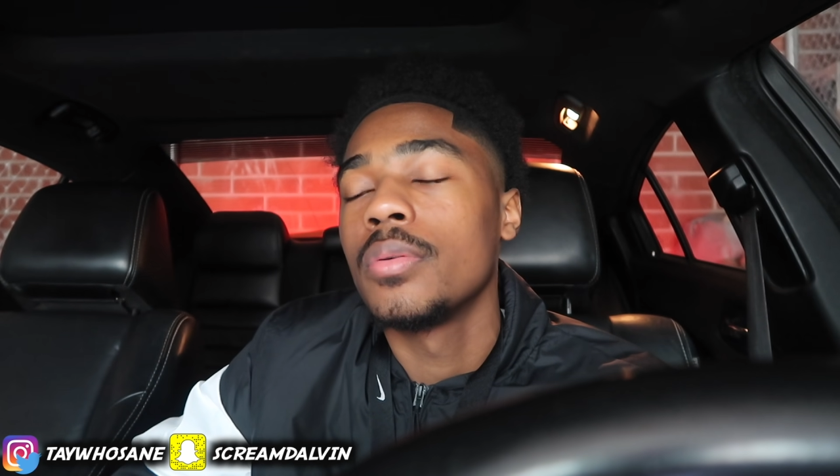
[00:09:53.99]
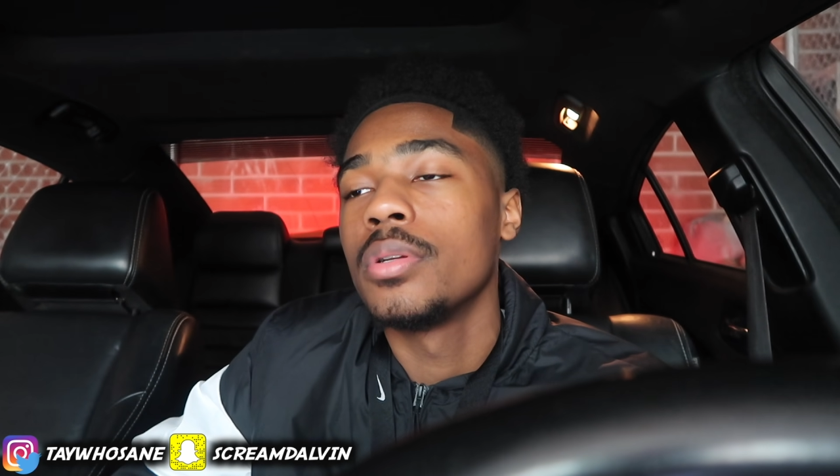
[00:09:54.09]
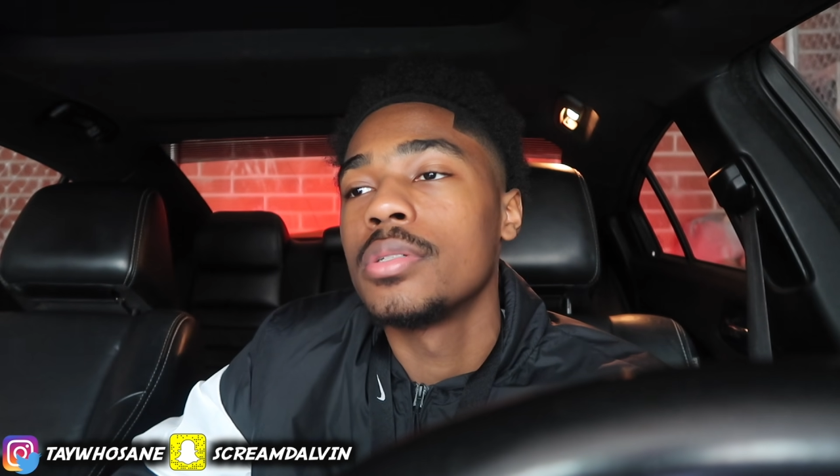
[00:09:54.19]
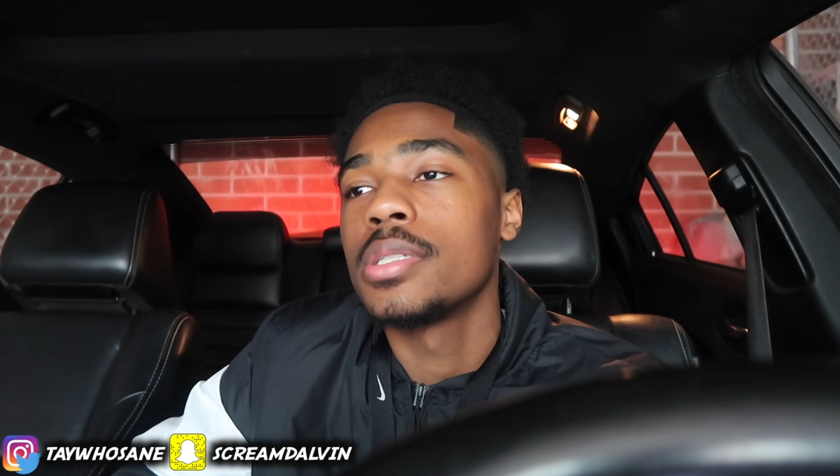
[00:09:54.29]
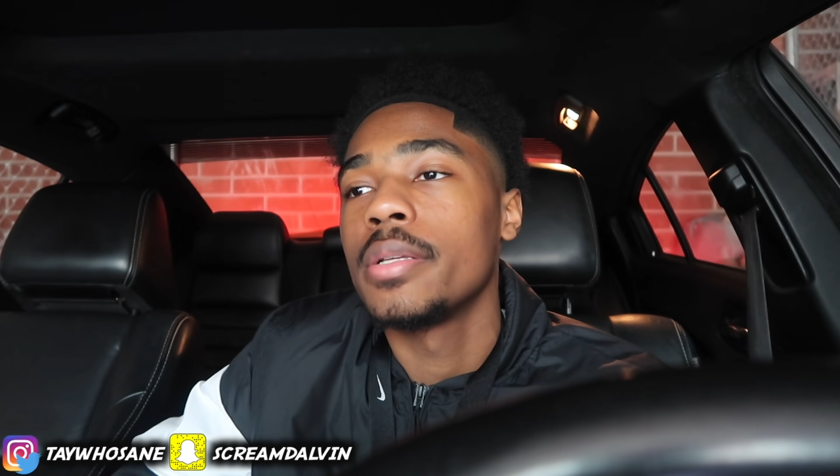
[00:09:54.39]

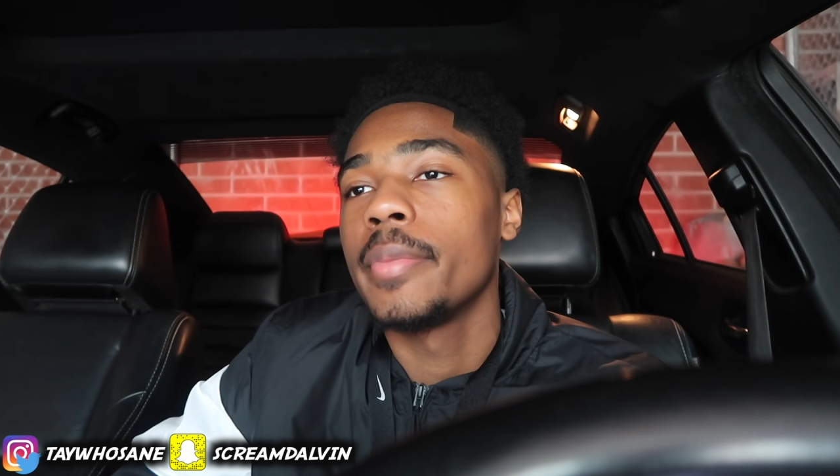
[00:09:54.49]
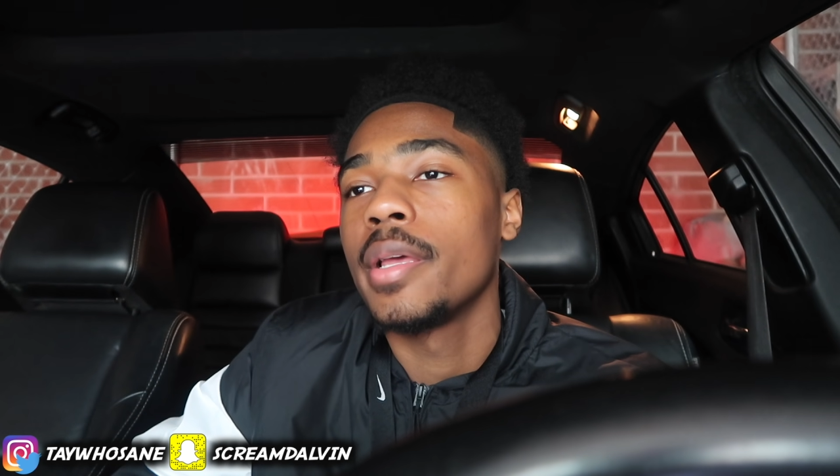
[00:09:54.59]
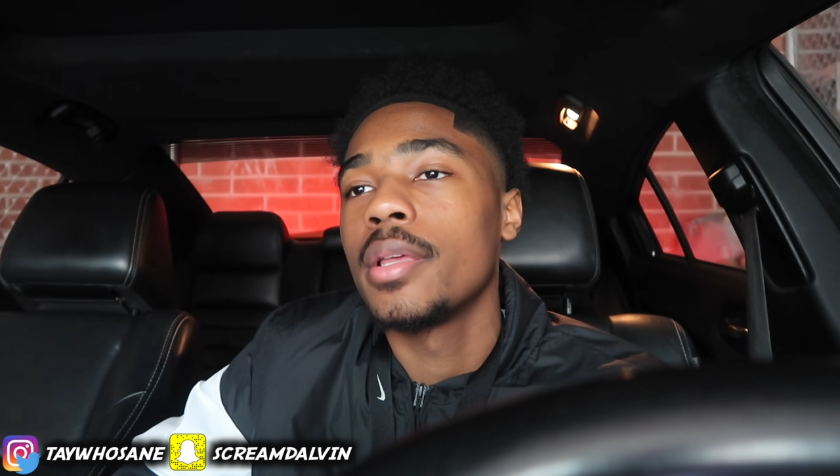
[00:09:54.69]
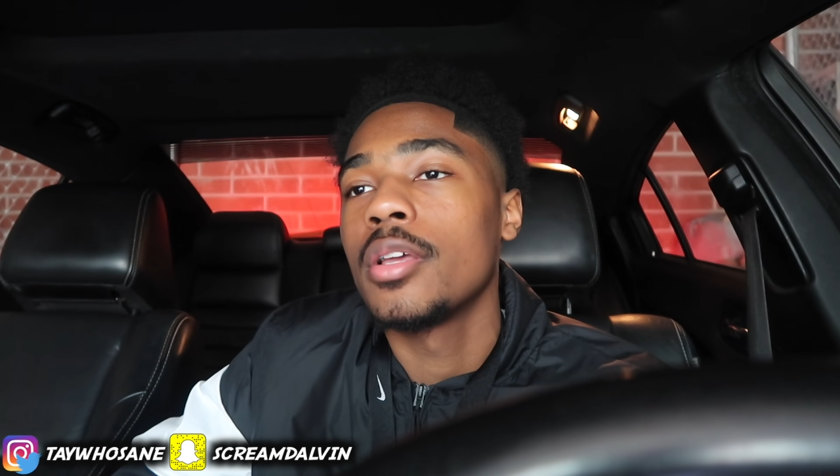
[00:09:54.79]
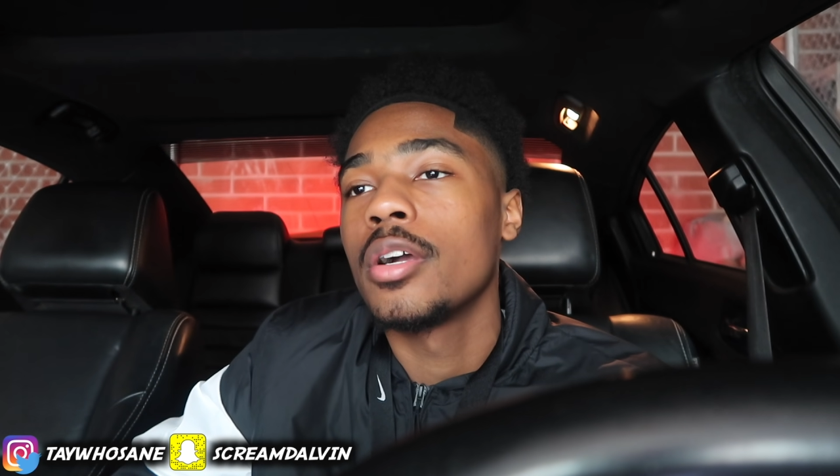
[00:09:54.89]
Real shit,
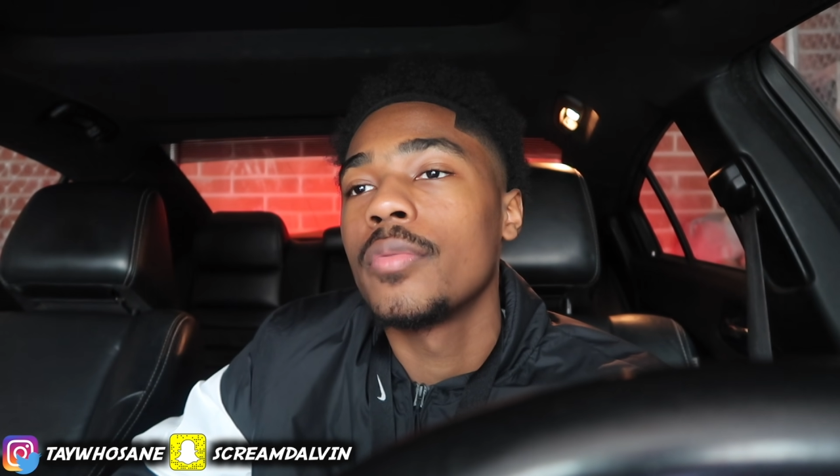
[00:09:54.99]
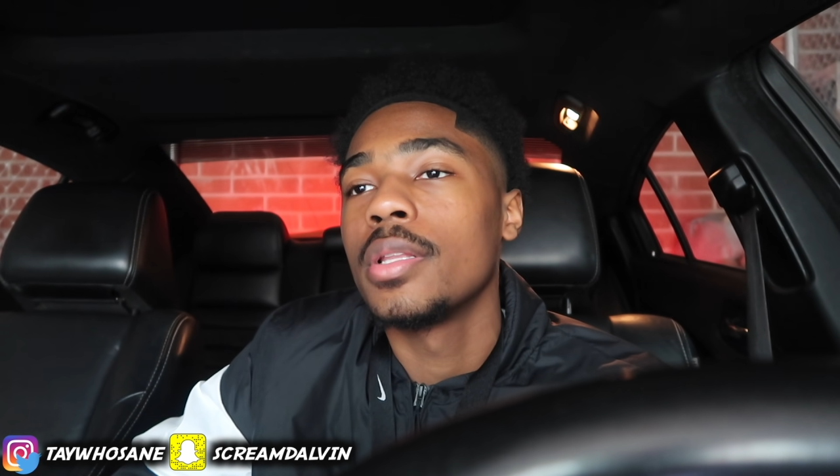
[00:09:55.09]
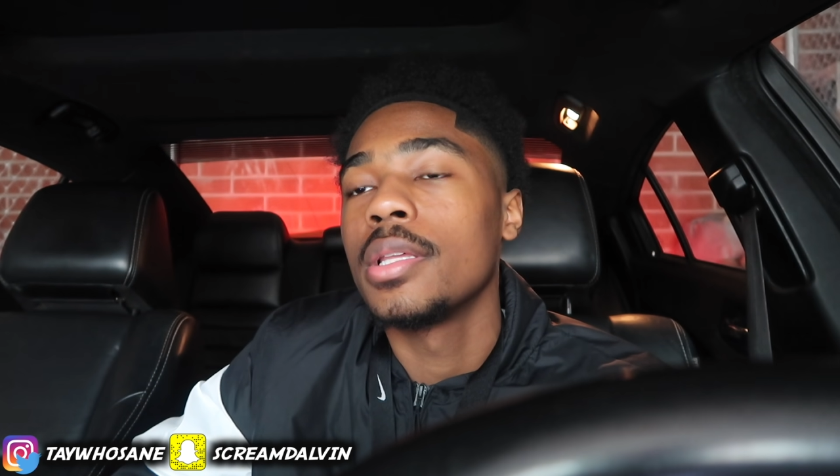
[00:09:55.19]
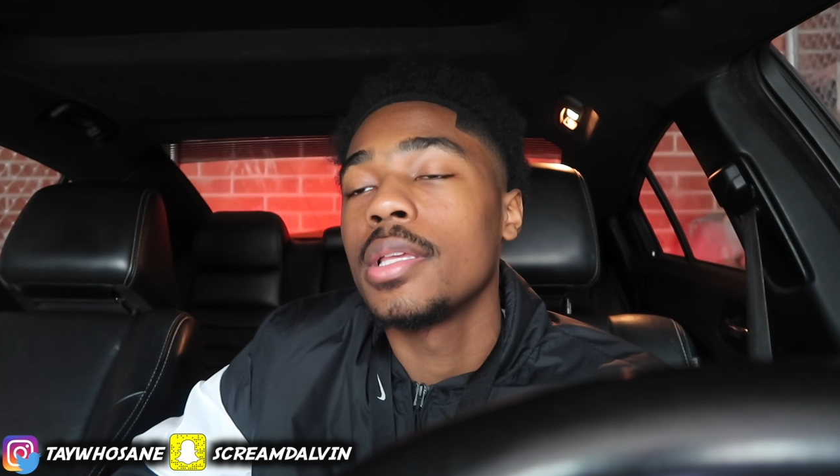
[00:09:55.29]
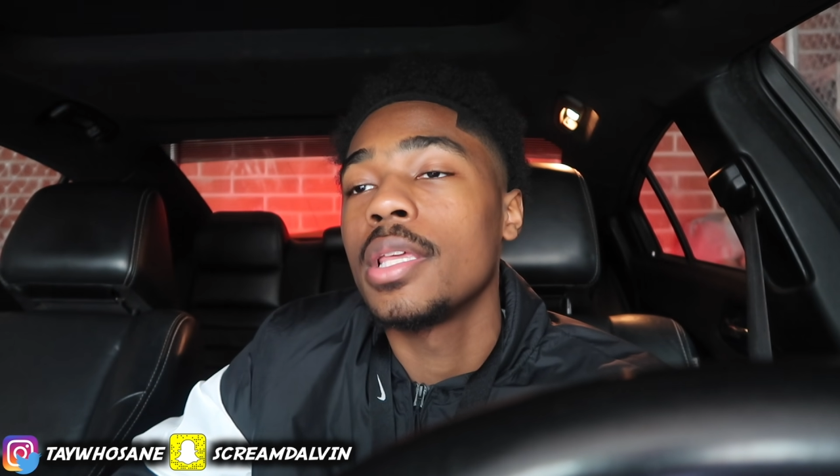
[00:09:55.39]
man. Y'all
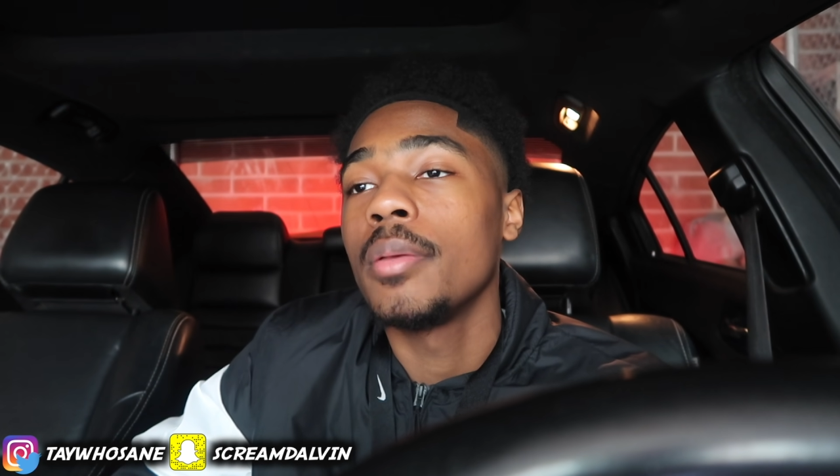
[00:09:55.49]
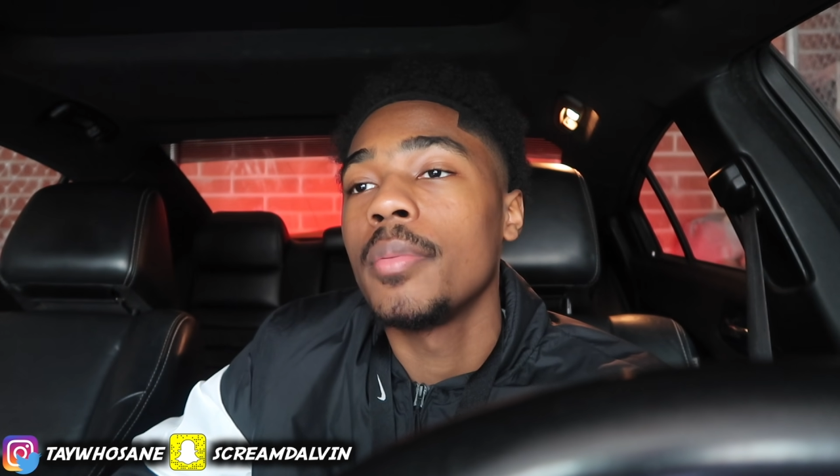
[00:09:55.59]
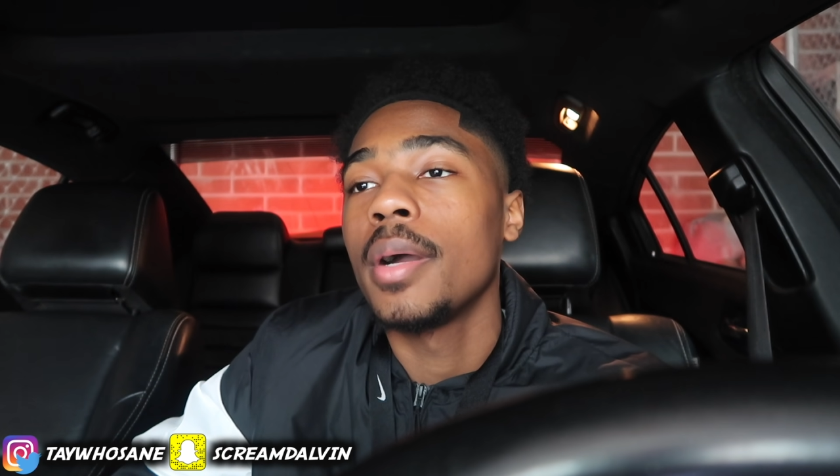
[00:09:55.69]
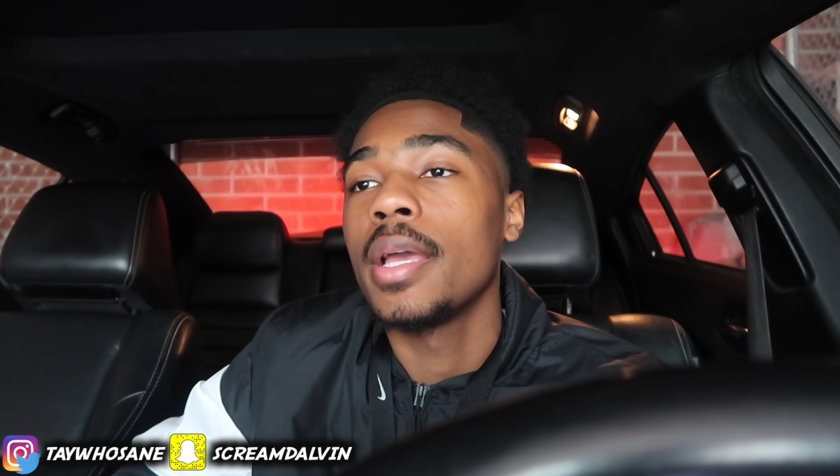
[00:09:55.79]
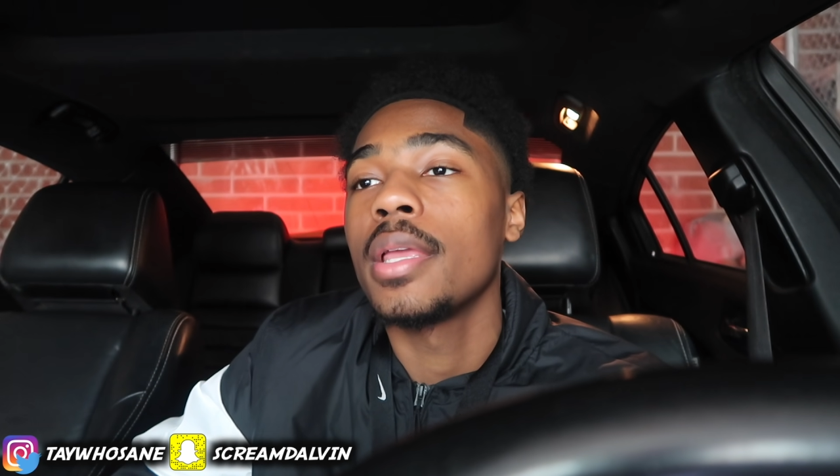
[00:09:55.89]
really
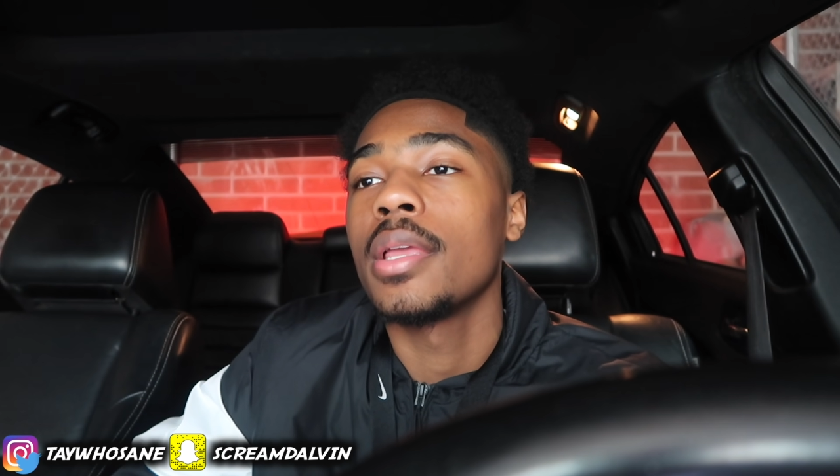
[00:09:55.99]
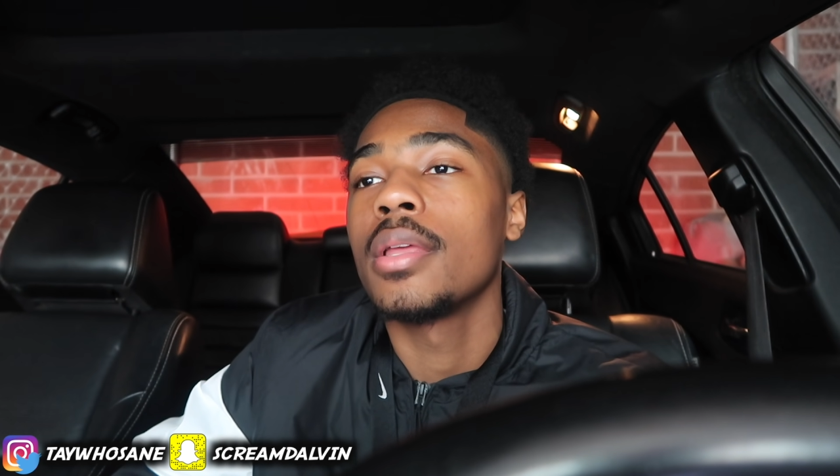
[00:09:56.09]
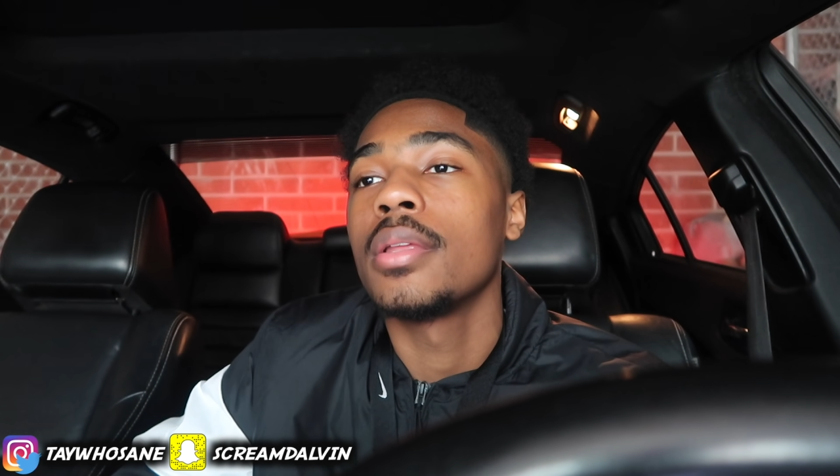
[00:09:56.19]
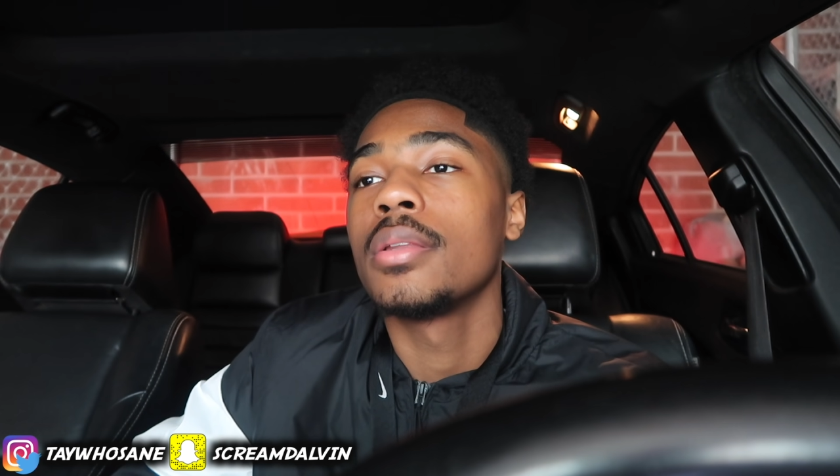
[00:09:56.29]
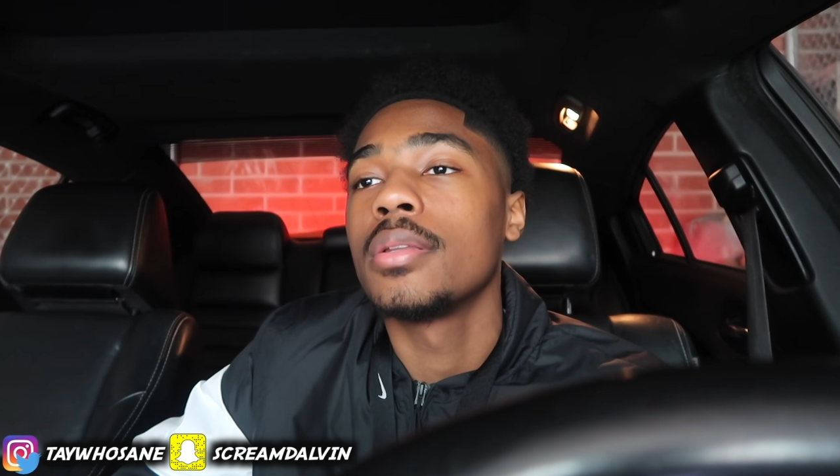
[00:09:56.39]
keeping my
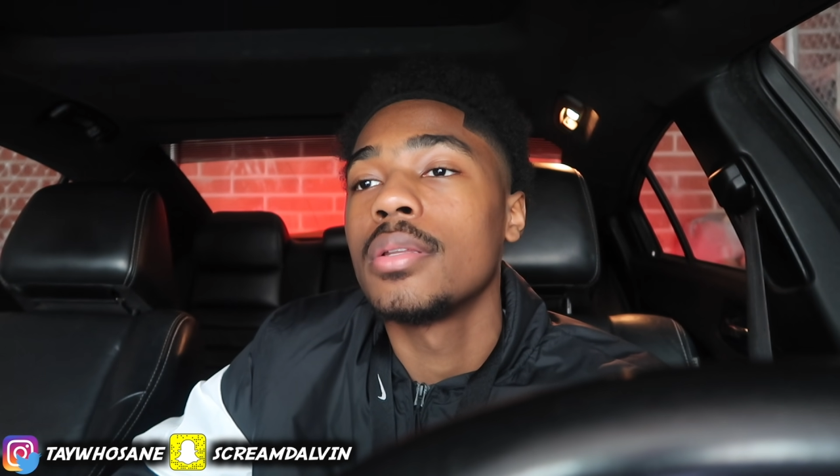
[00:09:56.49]
head